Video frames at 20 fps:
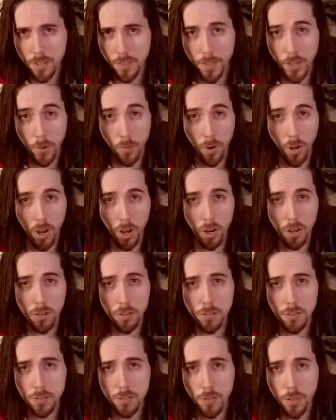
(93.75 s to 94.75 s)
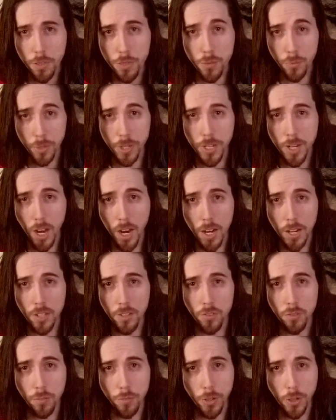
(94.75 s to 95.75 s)
There are 3
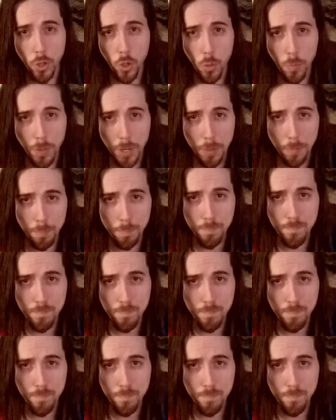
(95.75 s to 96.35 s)
kinds of human,